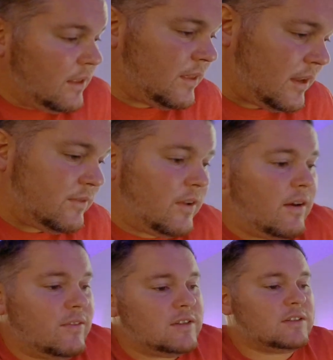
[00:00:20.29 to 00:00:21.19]
that has
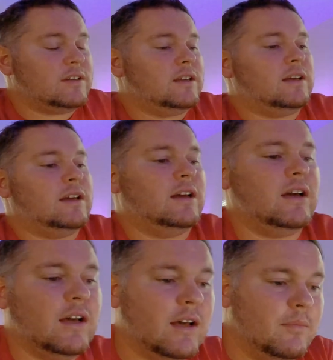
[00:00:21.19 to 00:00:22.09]
obviously
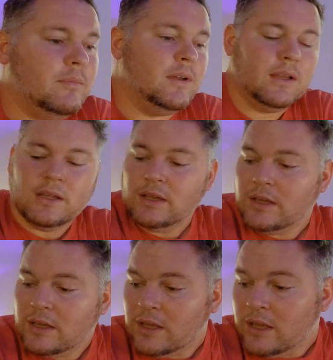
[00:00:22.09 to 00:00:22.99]

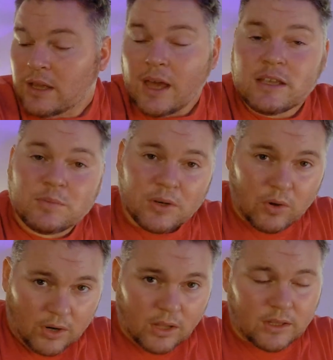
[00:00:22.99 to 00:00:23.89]
has been
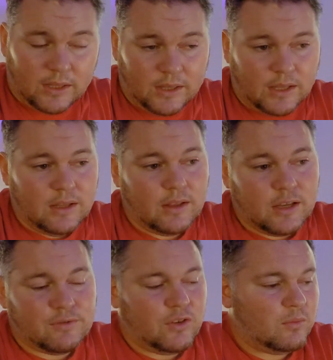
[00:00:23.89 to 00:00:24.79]
going on lately, the
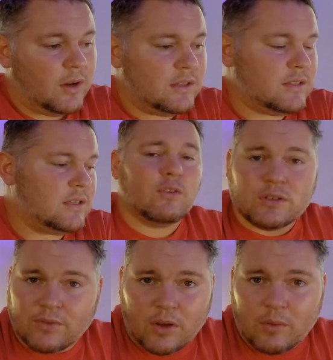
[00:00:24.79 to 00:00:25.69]
last few months.
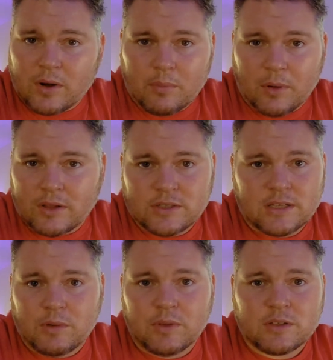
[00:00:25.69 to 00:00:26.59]
First of all, I want to apologize
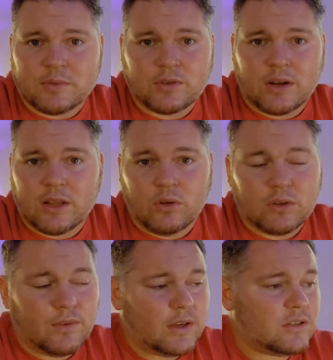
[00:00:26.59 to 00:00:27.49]
to anyone that's been trying to get a
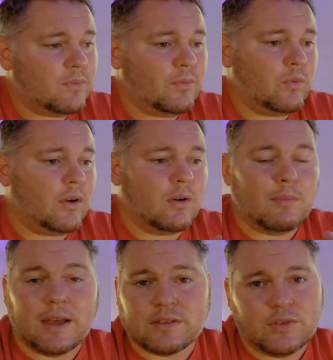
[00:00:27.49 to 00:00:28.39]
hold of us. We're
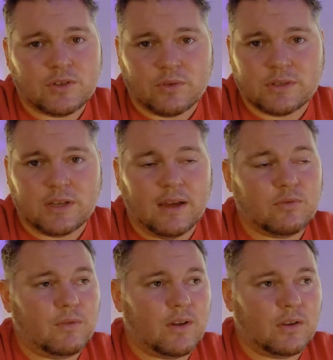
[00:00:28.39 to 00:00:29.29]
massively
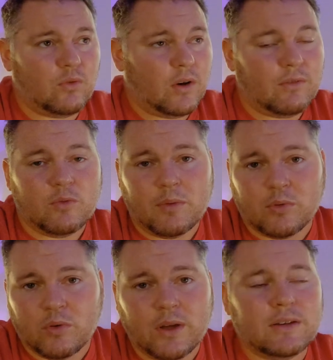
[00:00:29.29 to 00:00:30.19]
short-staffed. We've had quite a few
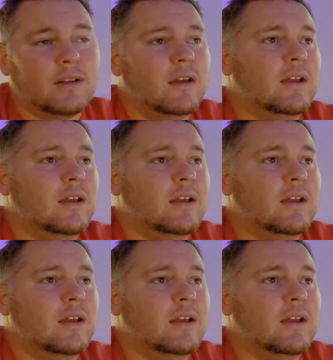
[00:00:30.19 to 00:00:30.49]
people quit,